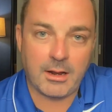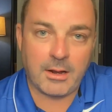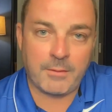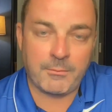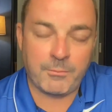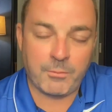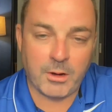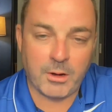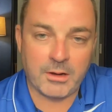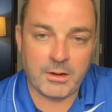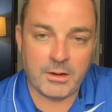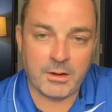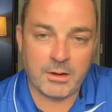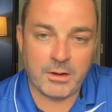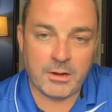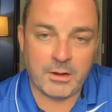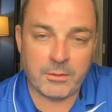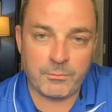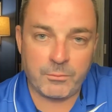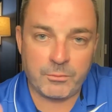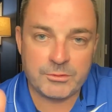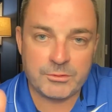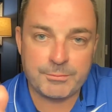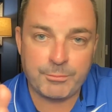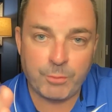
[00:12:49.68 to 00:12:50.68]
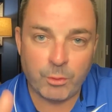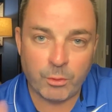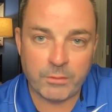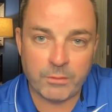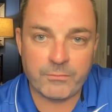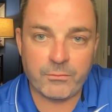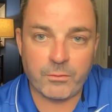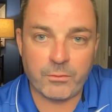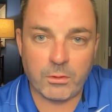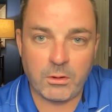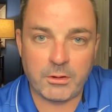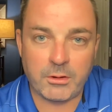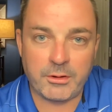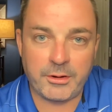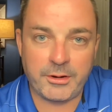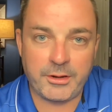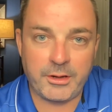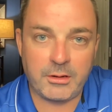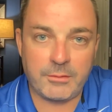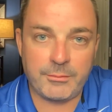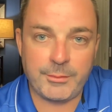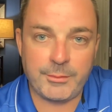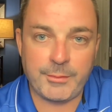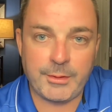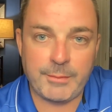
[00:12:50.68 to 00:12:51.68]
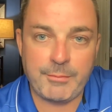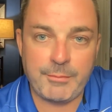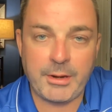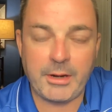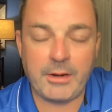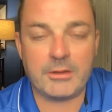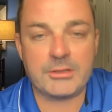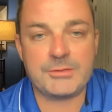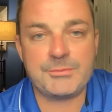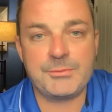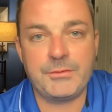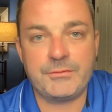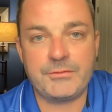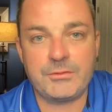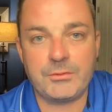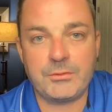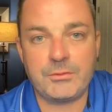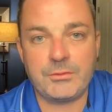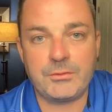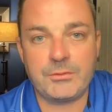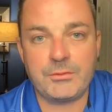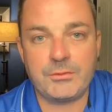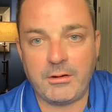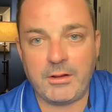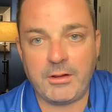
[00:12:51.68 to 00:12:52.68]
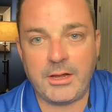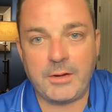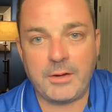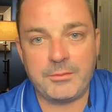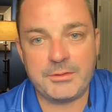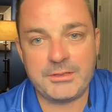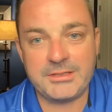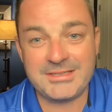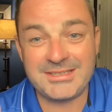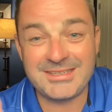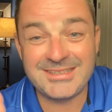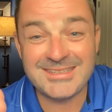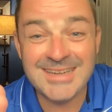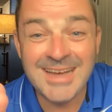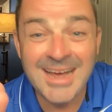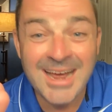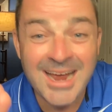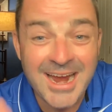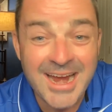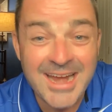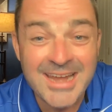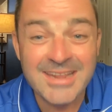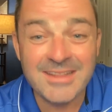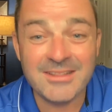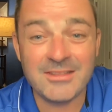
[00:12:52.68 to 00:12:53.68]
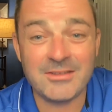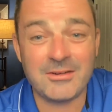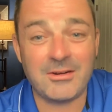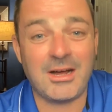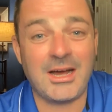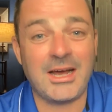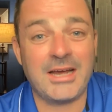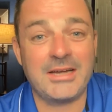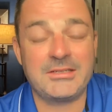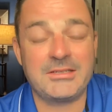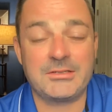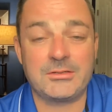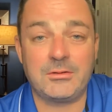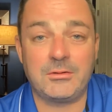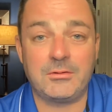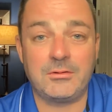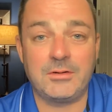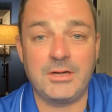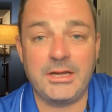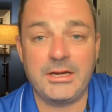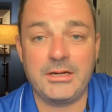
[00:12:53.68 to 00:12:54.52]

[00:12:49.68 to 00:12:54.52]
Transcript: I was born in Fort Lauderdale, but my parents moved to North Carolina, went to this tiny little high school.